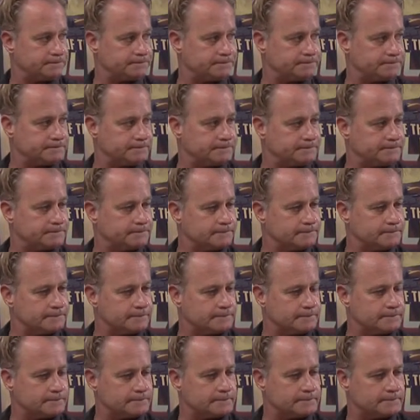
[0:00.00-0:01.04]

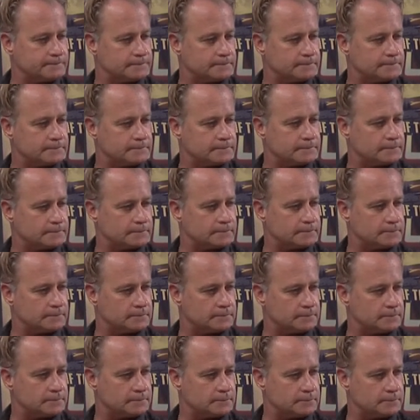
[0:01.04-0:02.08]

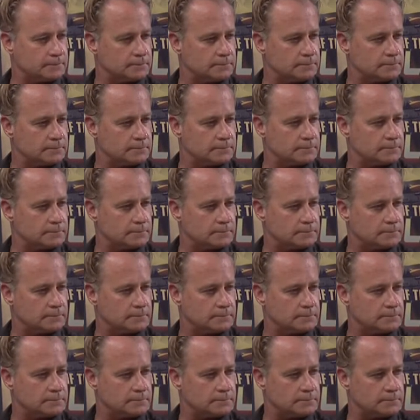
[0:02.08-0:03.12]

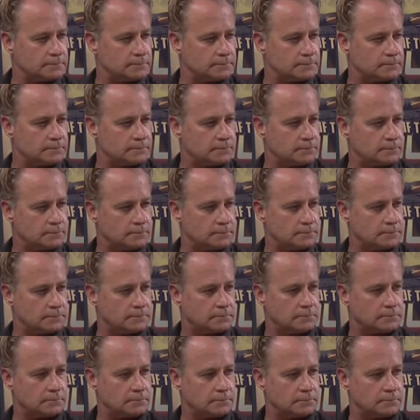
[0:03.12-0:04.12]
This person isn't speaking.